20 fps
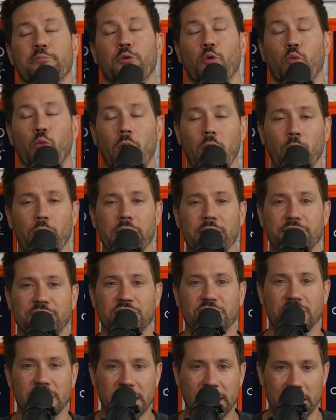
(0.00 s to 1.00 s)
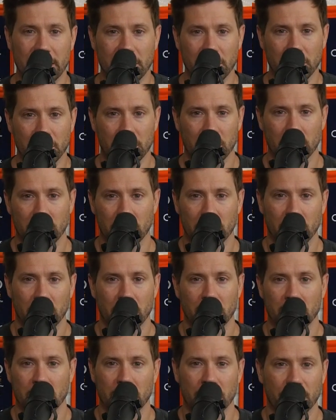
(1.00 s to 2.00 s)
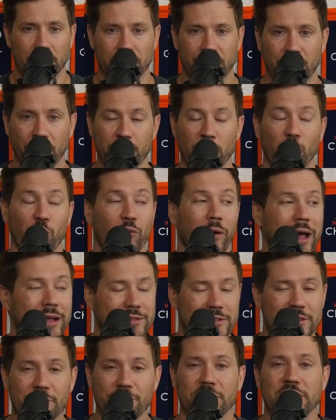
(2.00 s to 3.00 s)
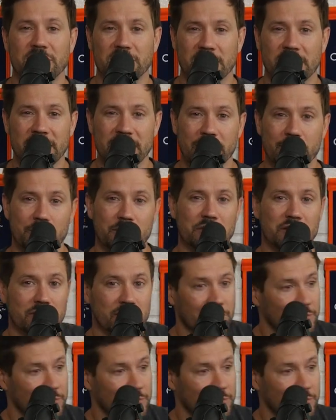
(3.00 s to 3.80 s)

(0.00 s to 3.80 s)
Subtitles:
But what we have seen from the rest of his teams,